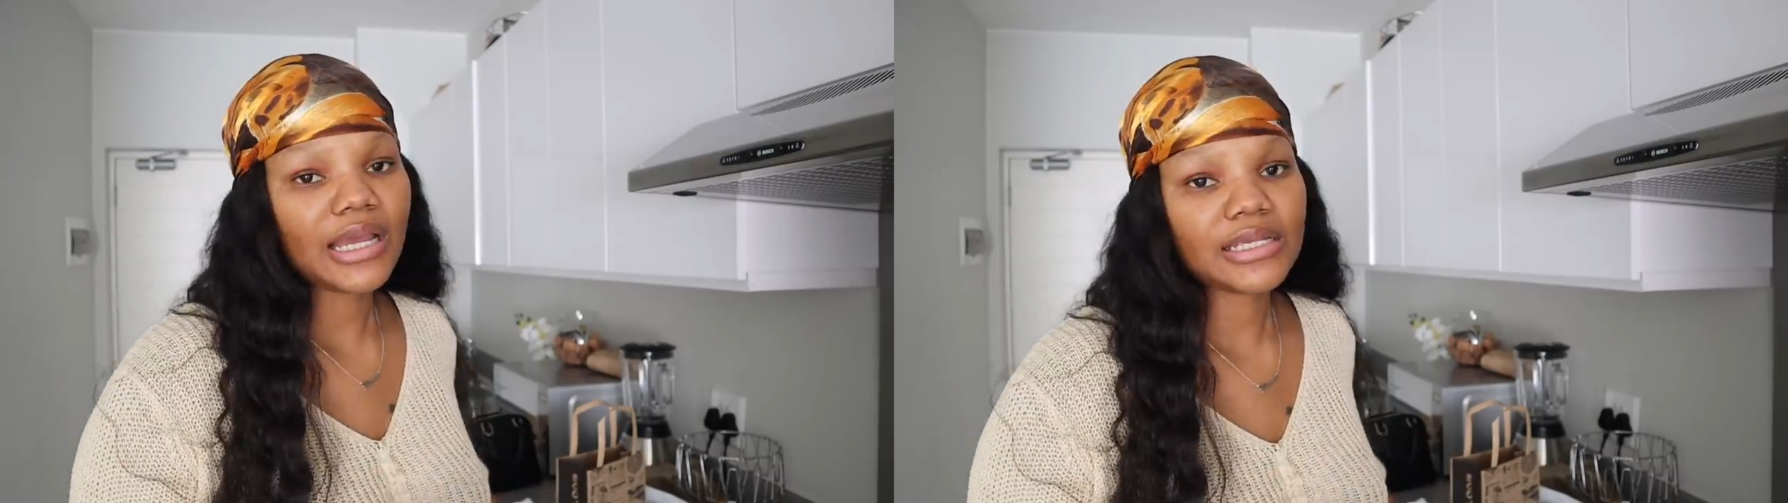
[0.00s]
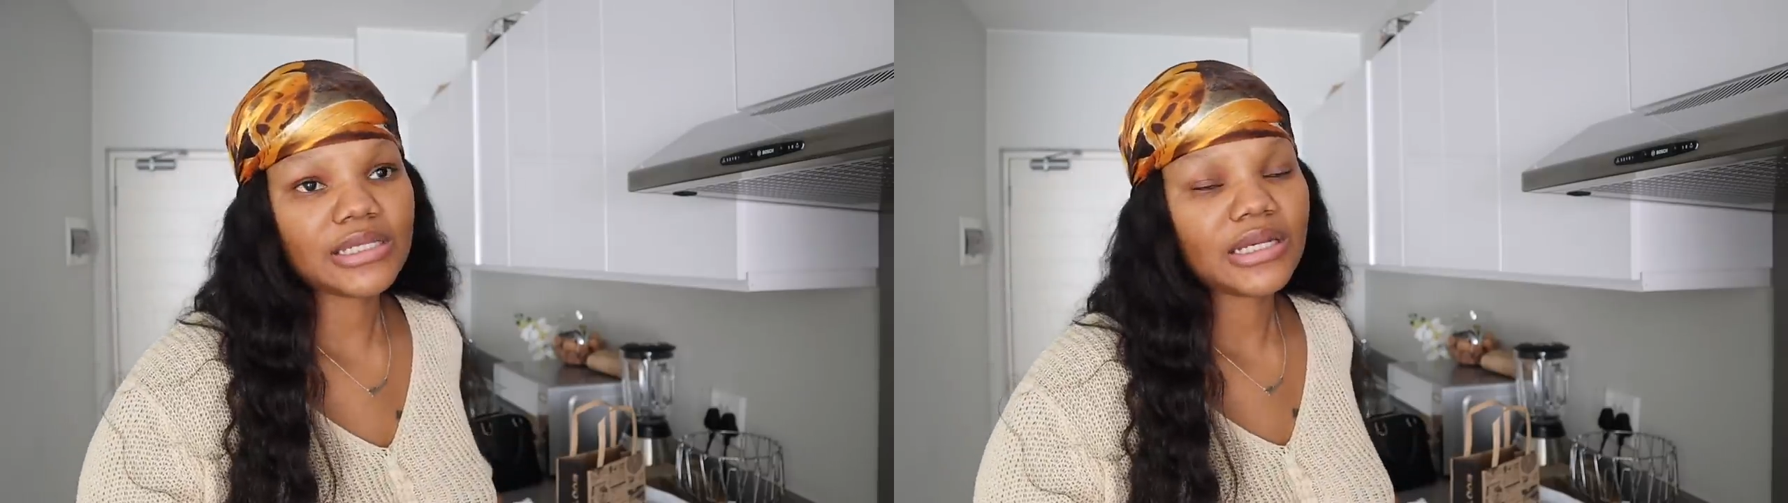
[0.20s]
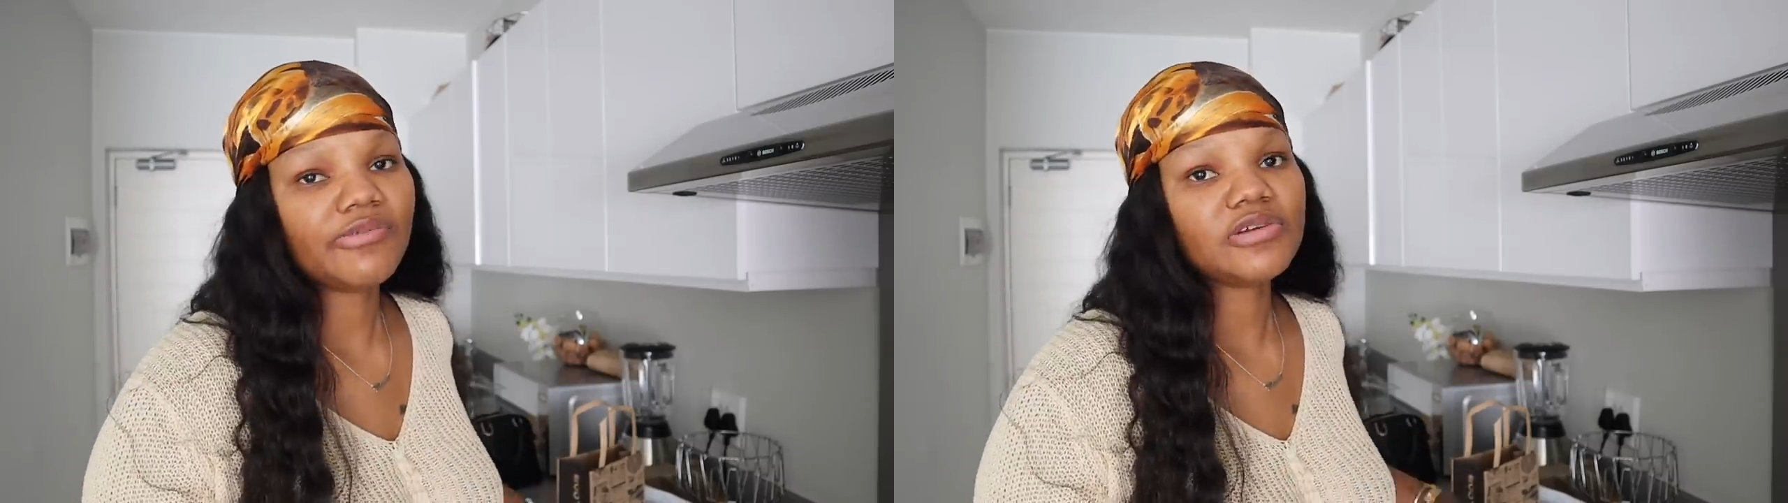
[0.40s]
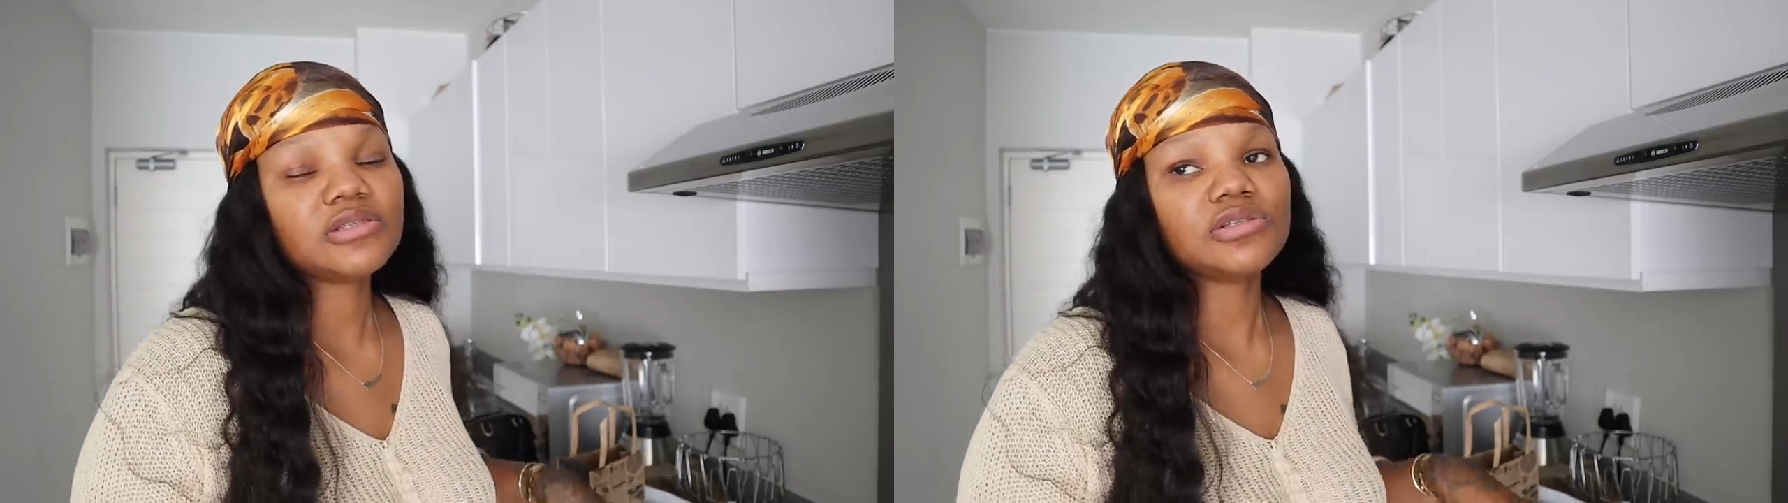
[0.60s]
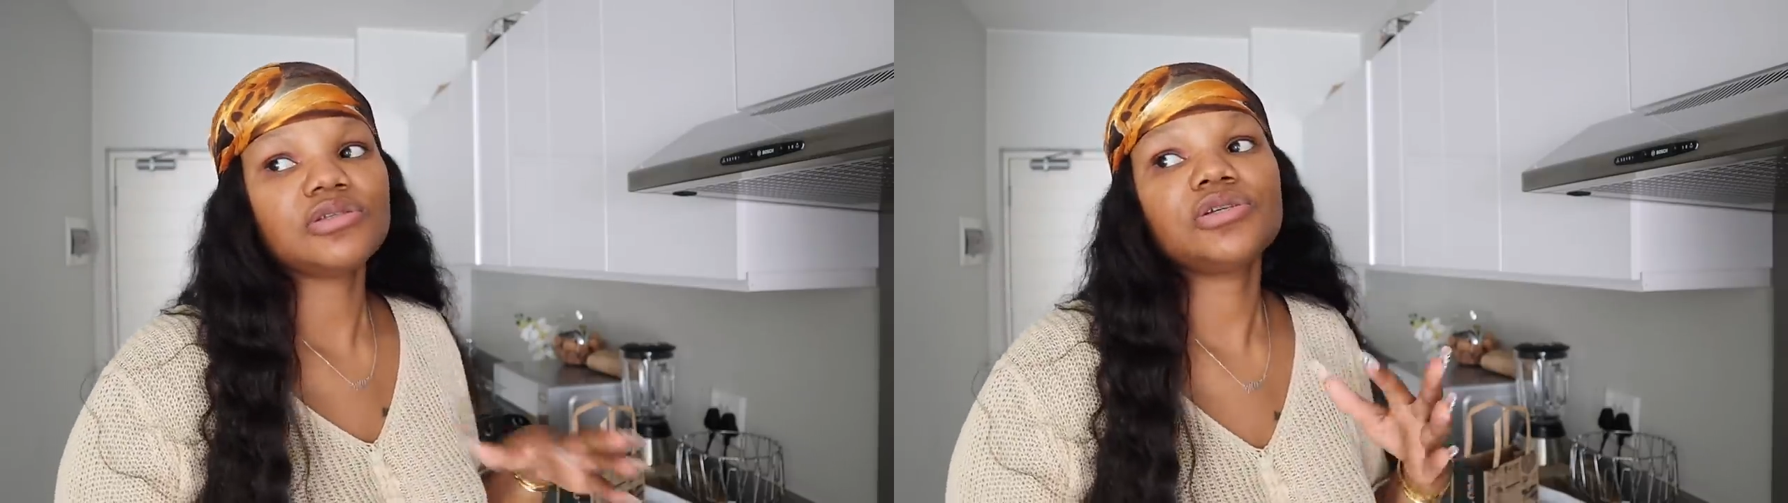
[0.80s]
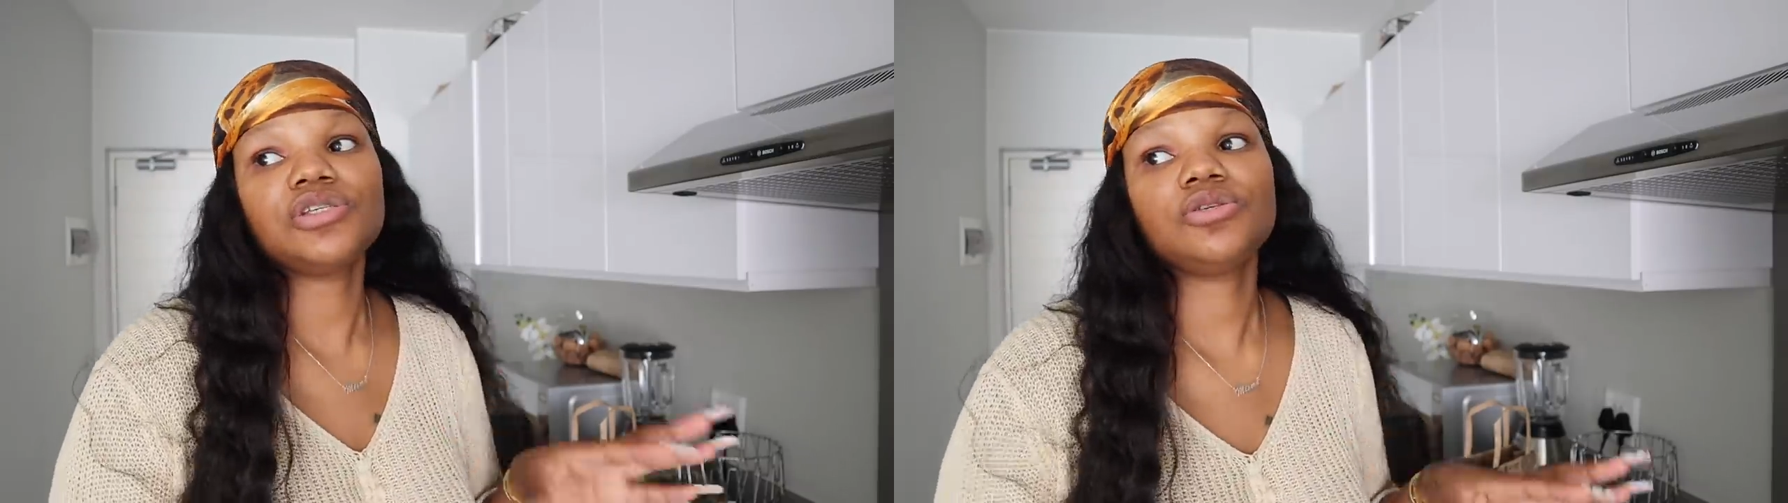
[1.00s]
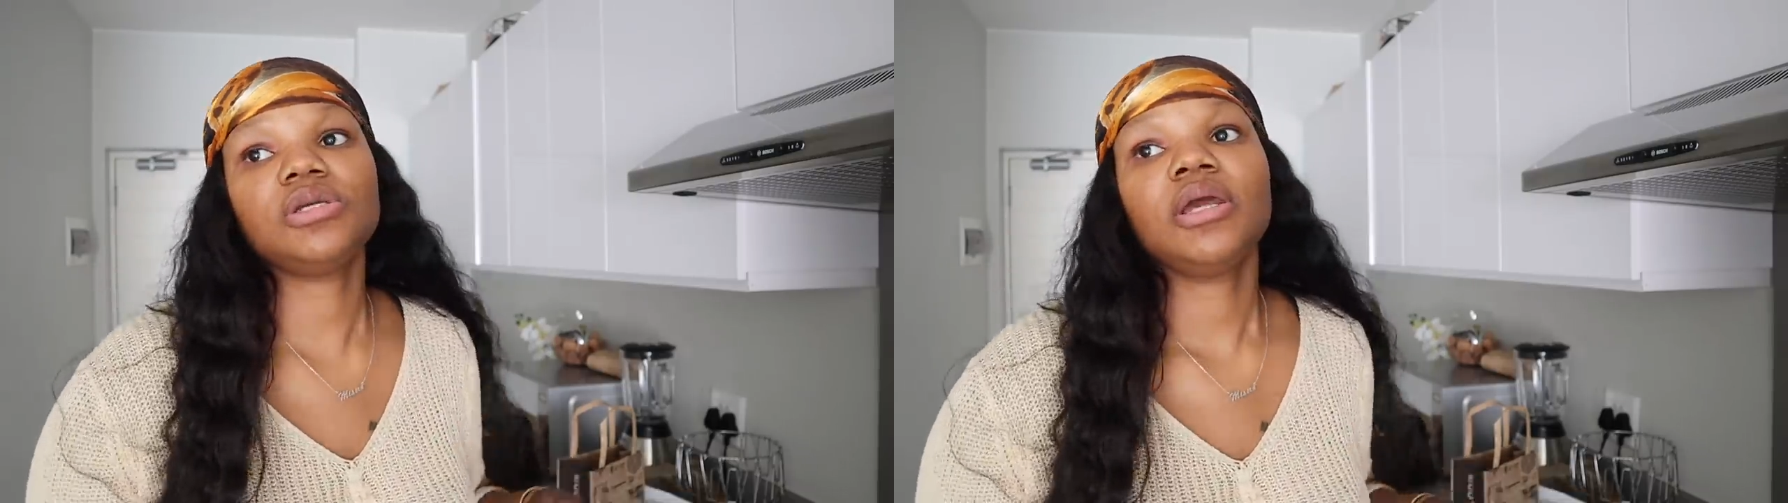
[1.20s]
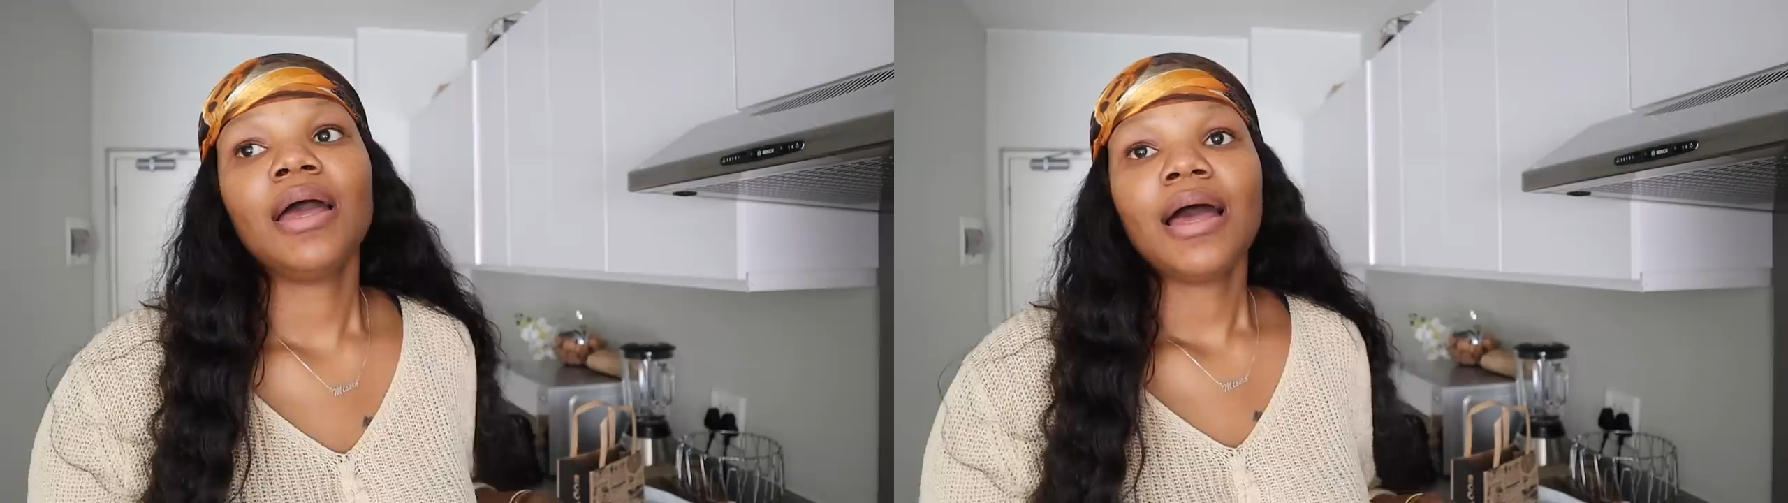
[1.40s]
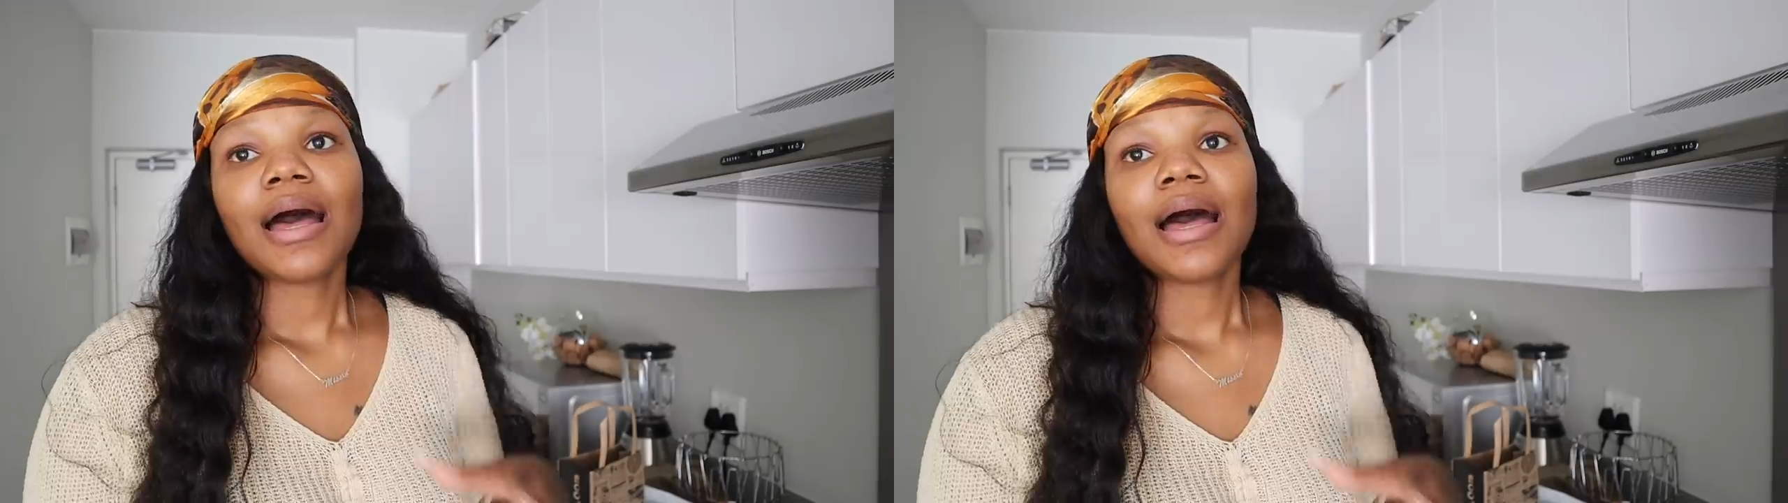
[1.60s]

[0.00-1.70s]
Like I said, ever since surgery,